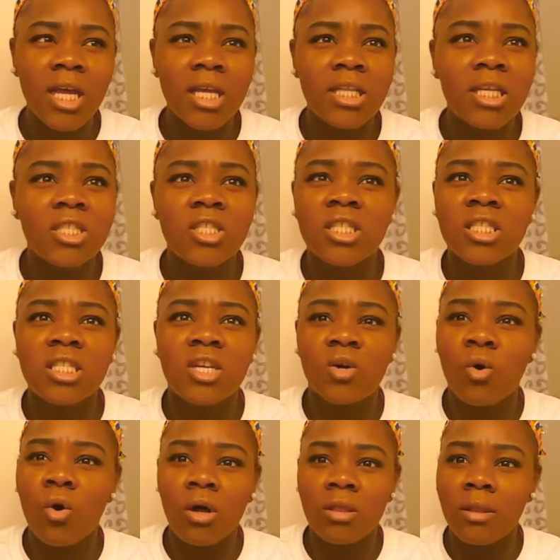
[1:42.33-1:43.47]
like they just took
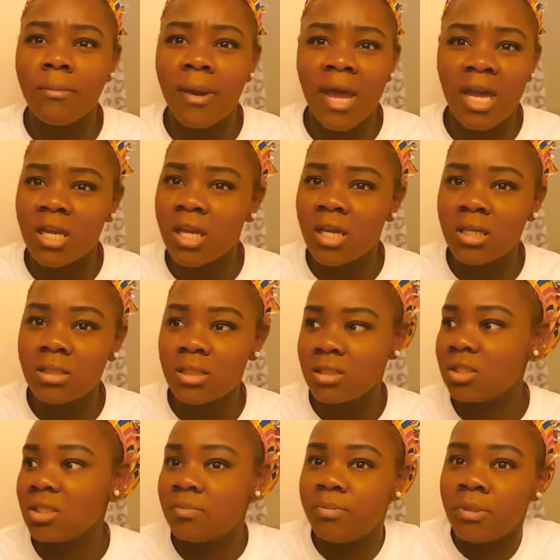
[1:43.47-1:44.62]
all the bad kids
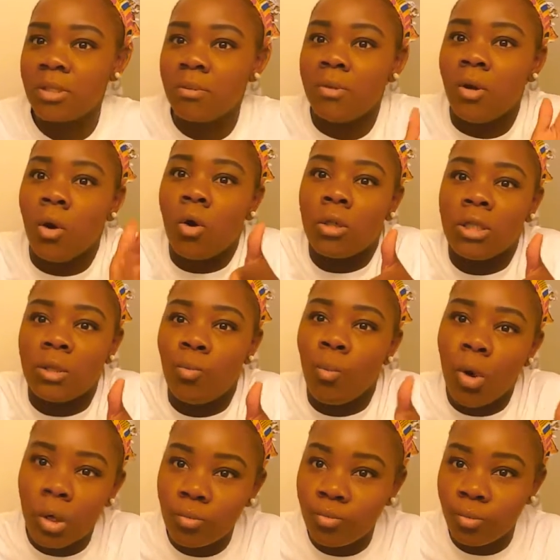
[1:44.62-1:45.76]
and just put them in all in
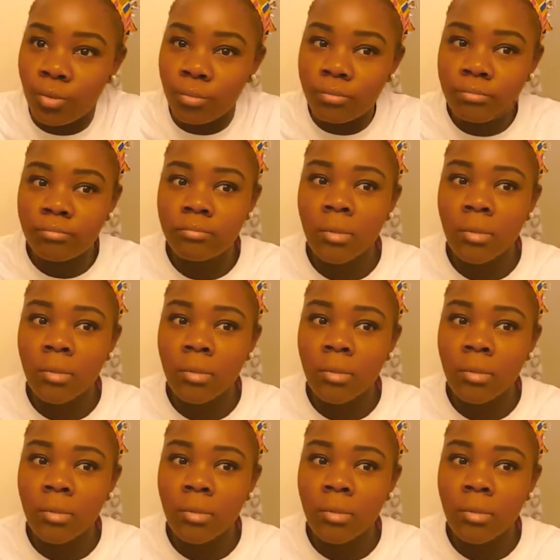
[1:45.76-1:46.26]
one room,